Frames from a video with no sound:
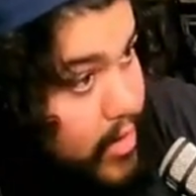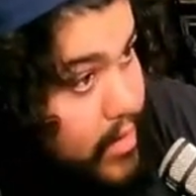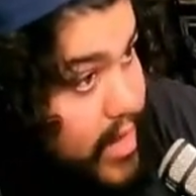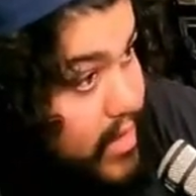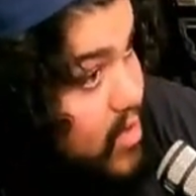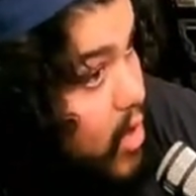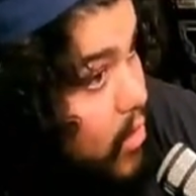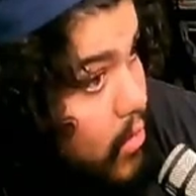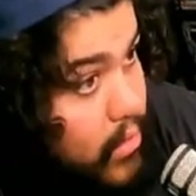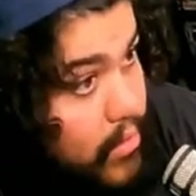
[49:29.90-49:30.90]
Nicholas
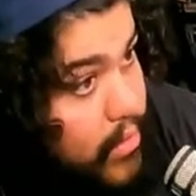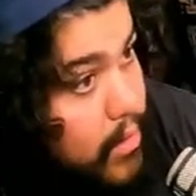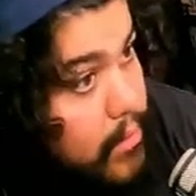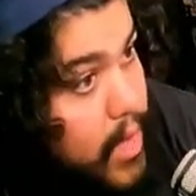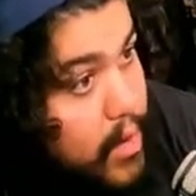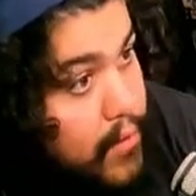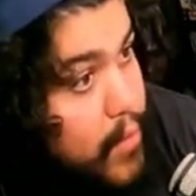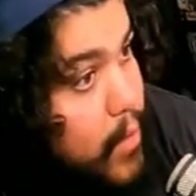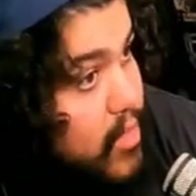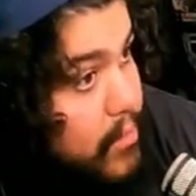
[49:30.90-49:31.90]
Hoult from I don't know if you
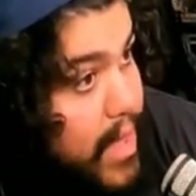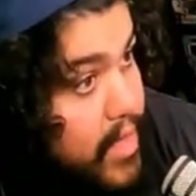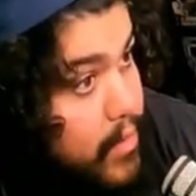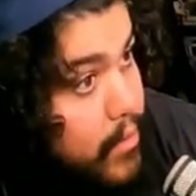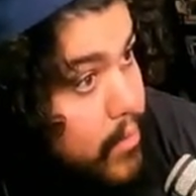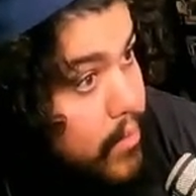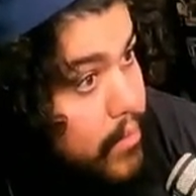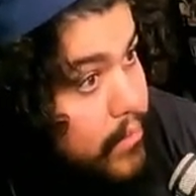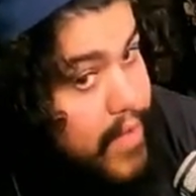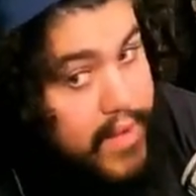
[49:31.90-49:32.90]
watched the Menu.
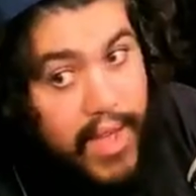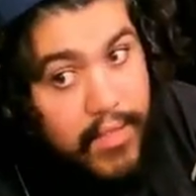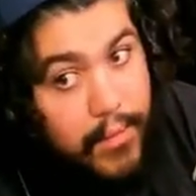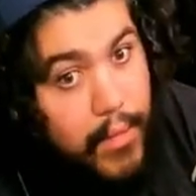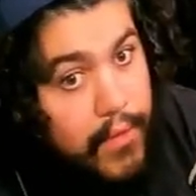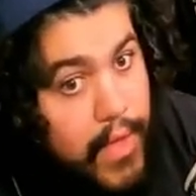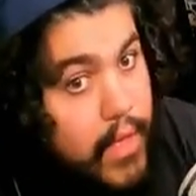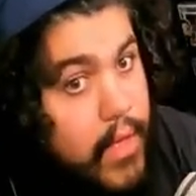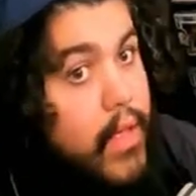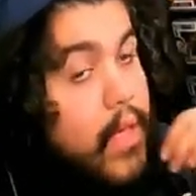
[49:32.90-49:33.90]
Fantastic. No. Movie.
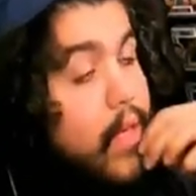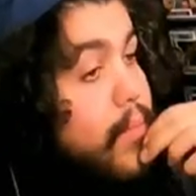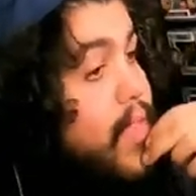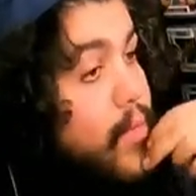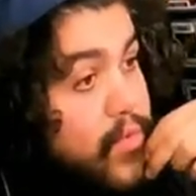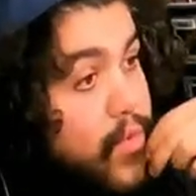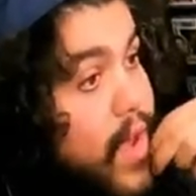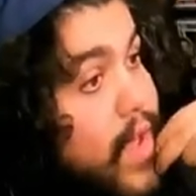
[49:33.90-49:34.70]
Menu. I've heard great.